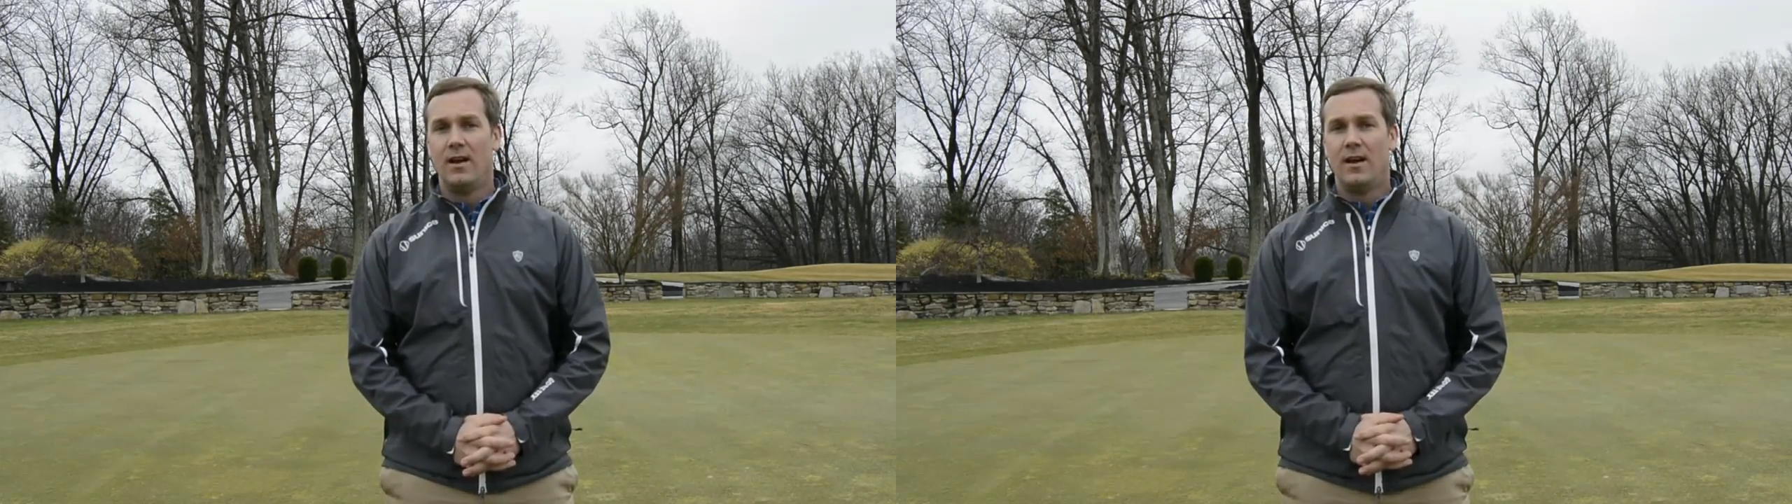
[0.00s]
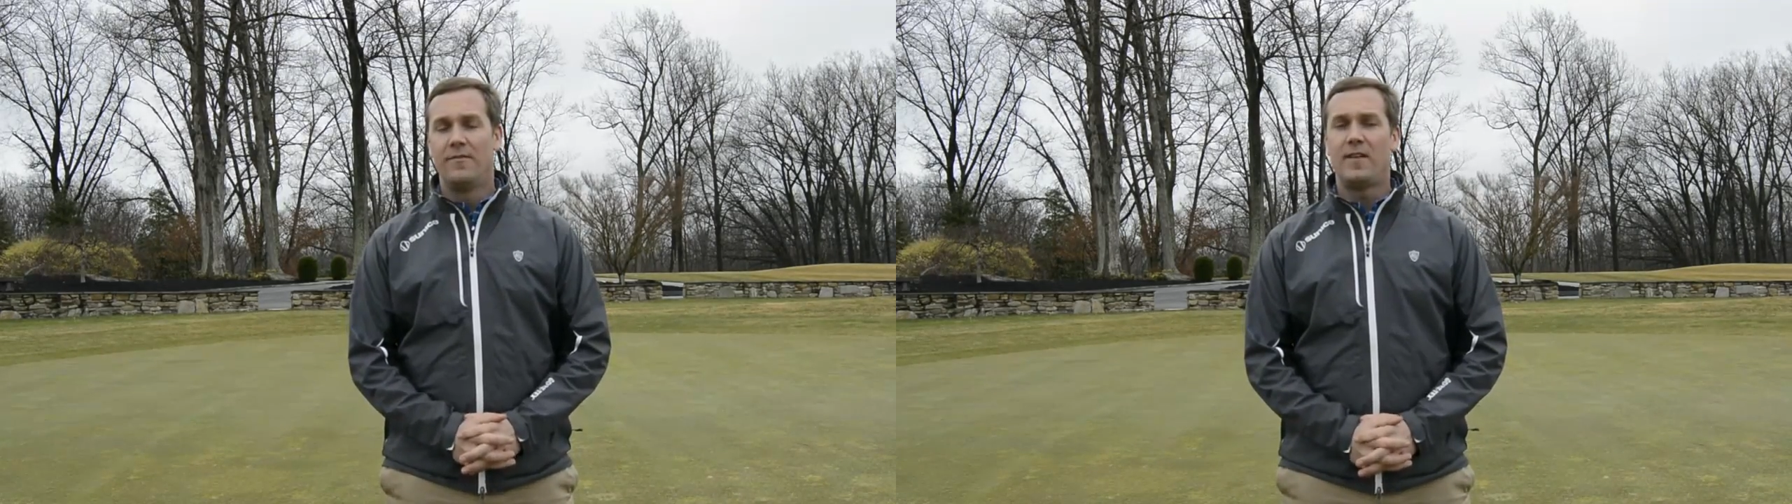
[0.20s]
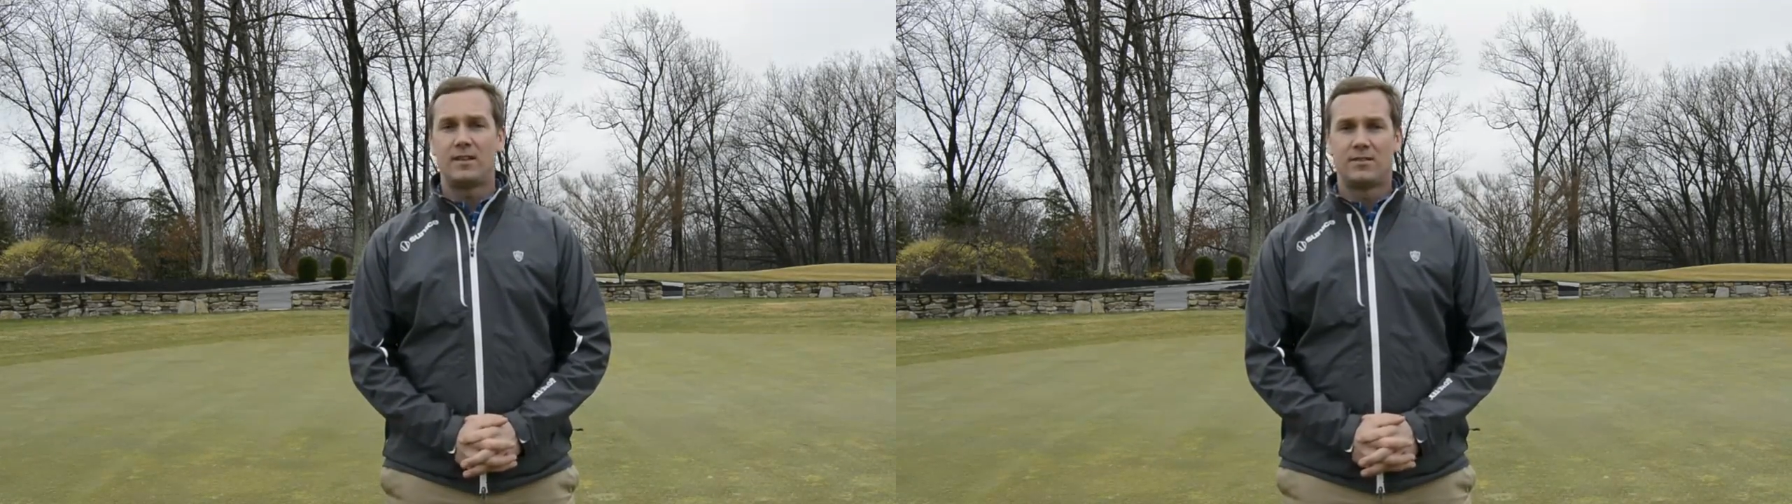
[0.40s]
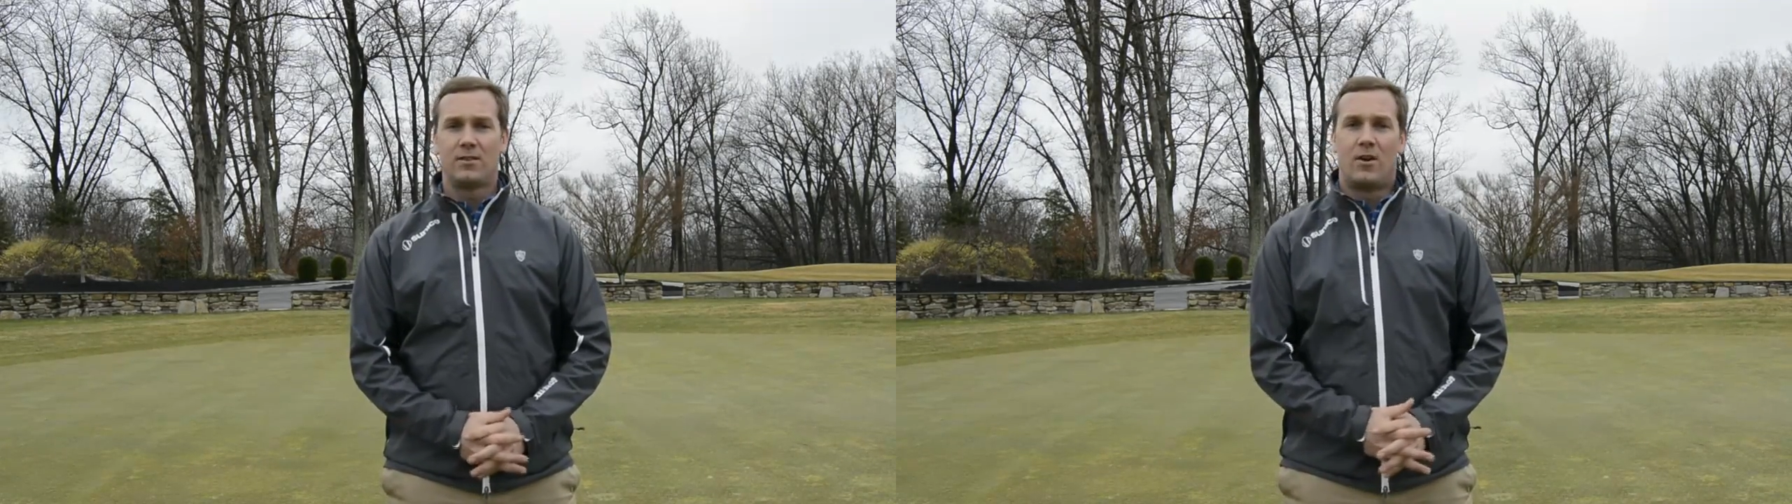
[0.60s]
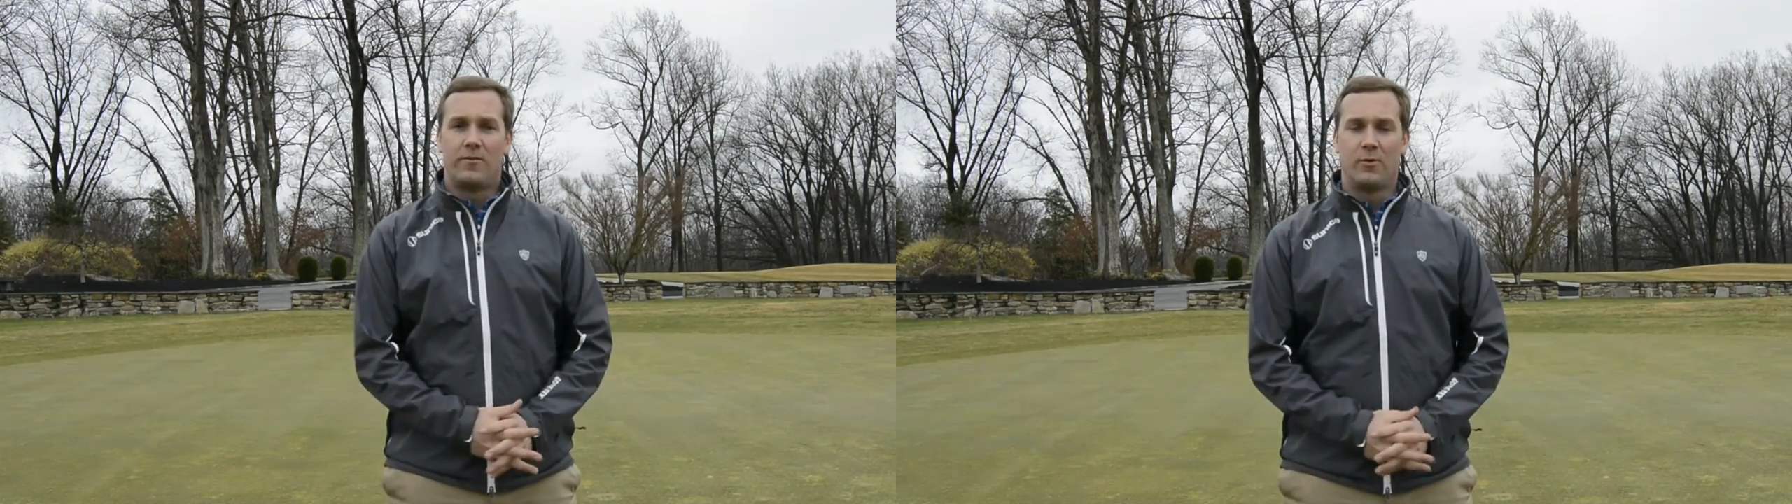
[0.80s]
affects
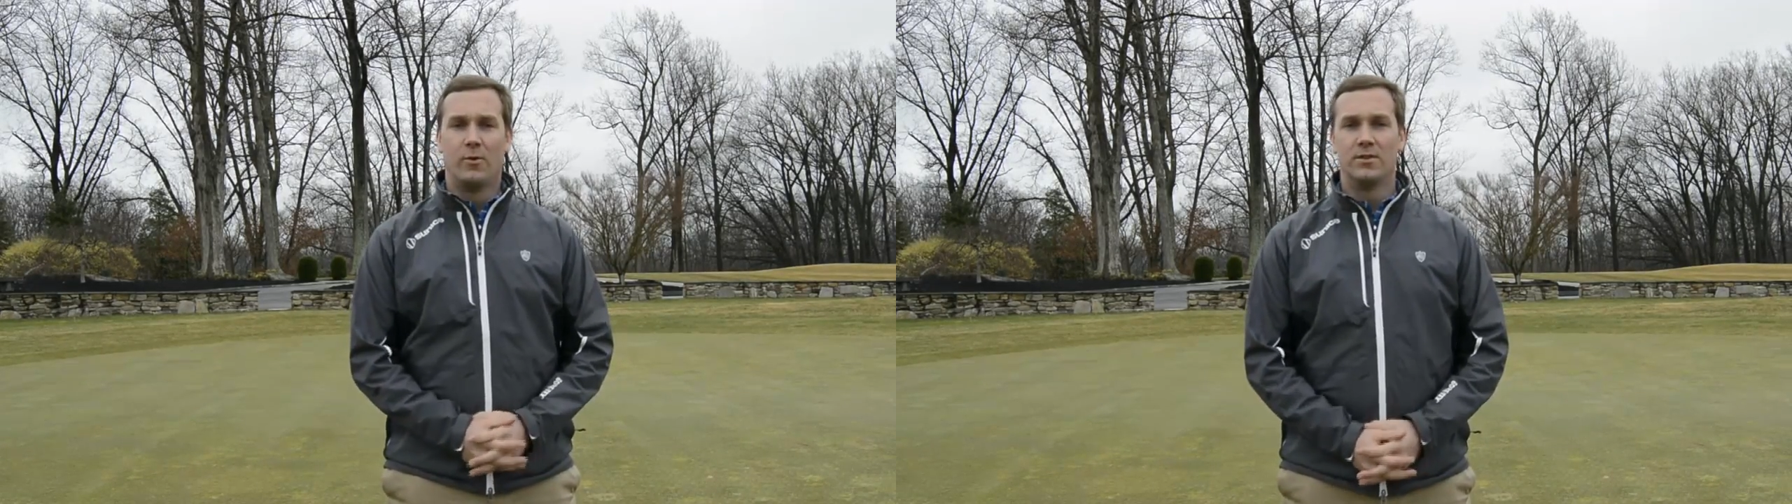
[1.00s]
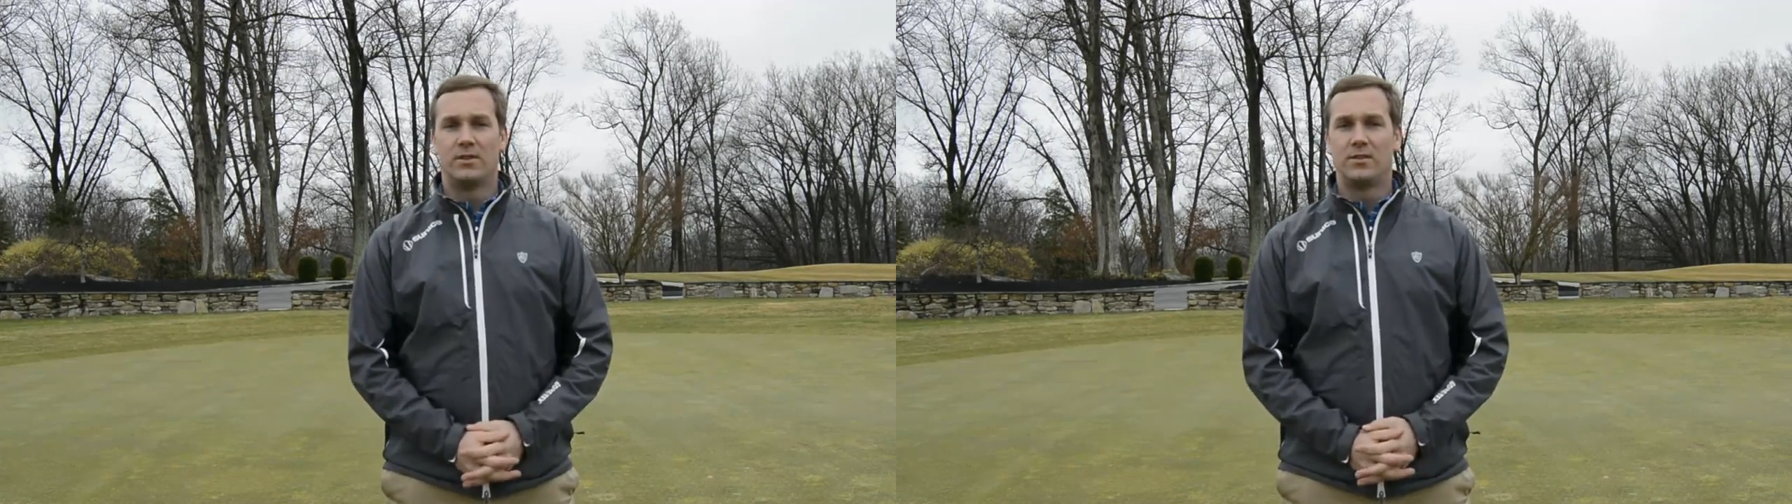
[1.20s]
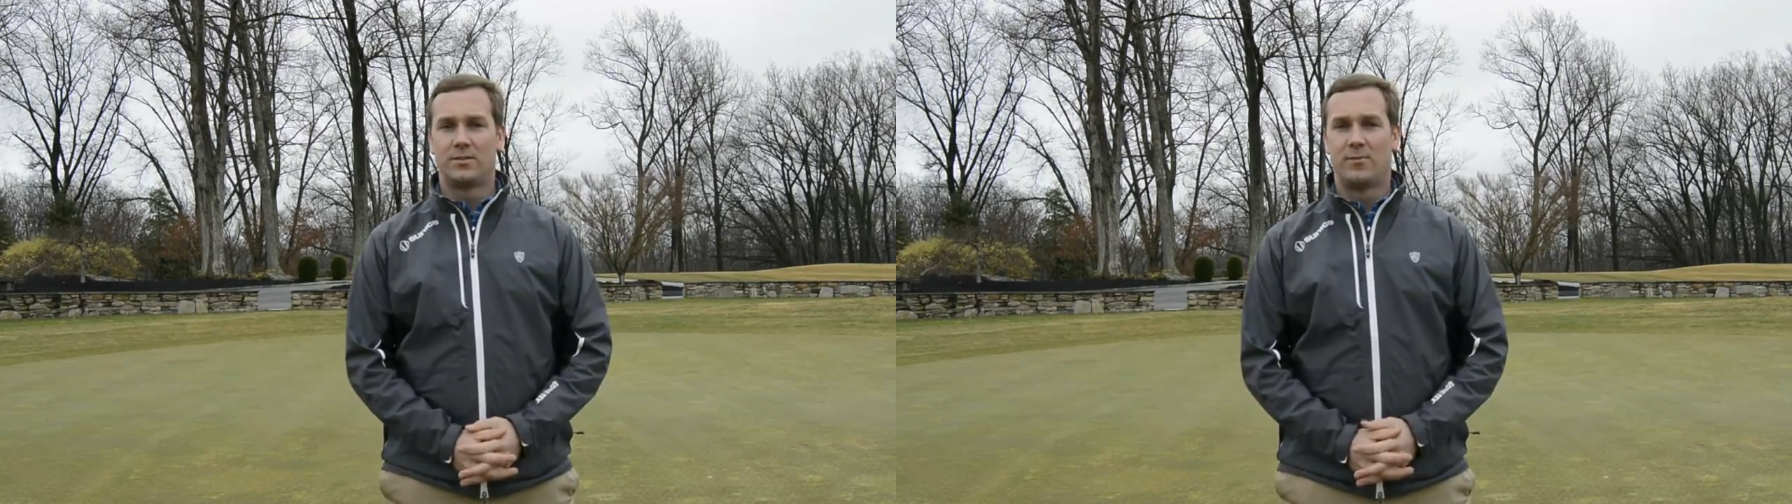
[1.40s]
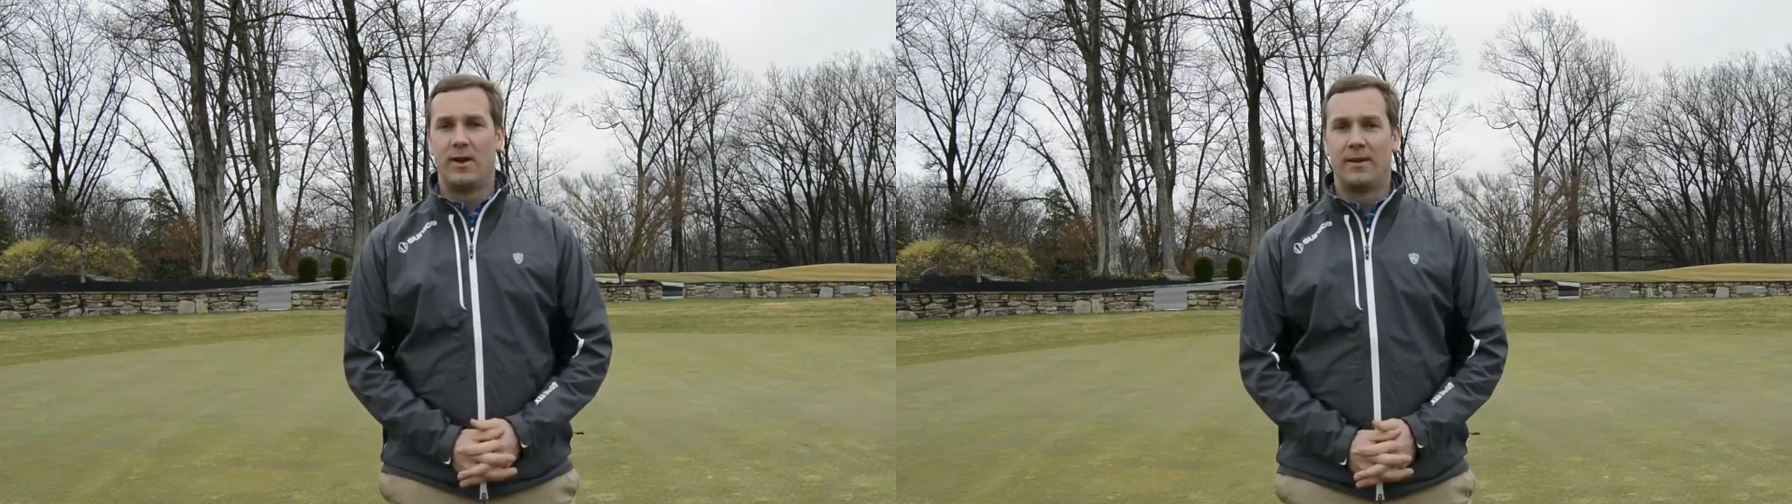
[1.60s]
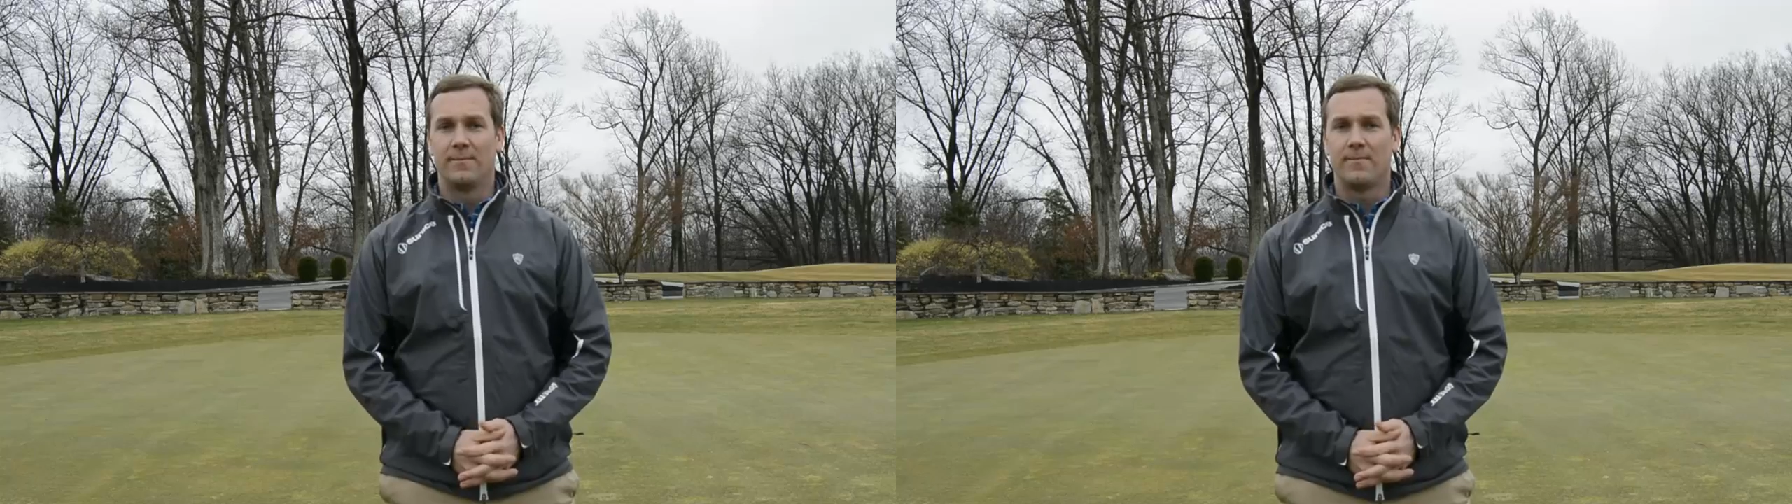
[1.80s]
the golf course this spring.